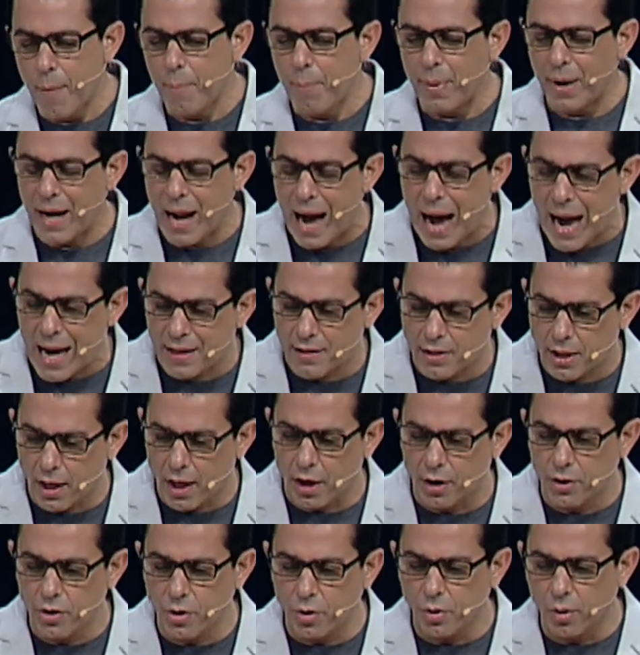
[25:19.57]
But I
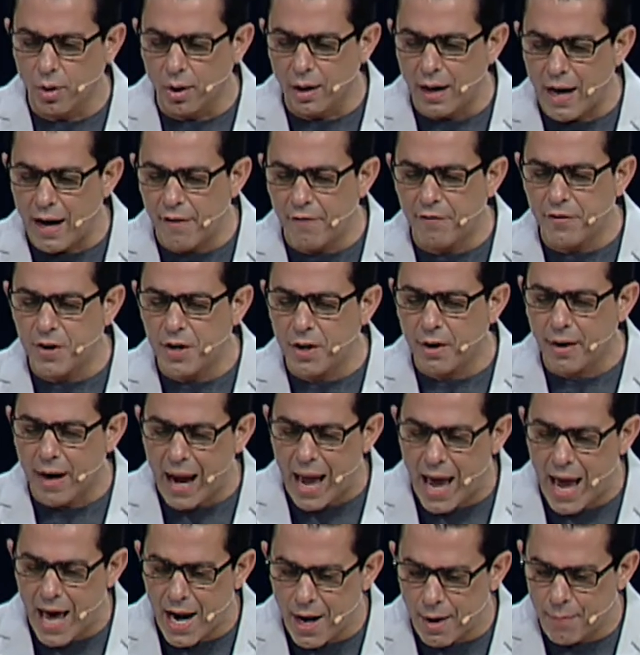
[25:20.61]
tell you, love your
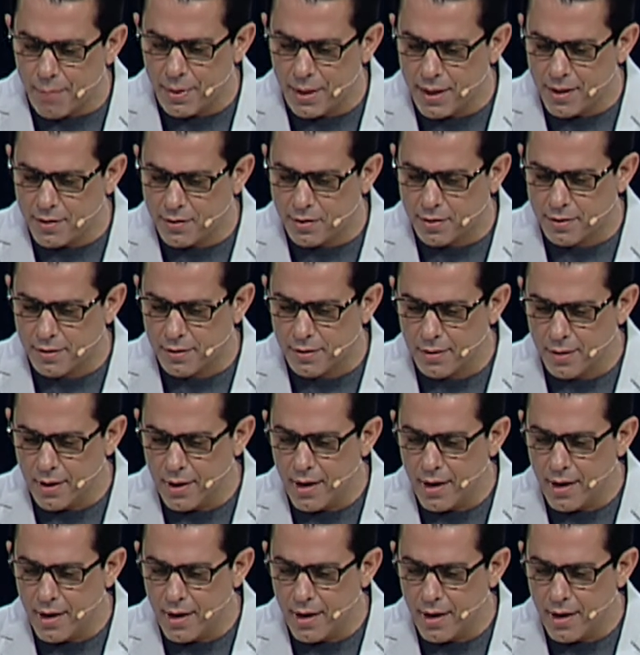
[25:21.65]
enemies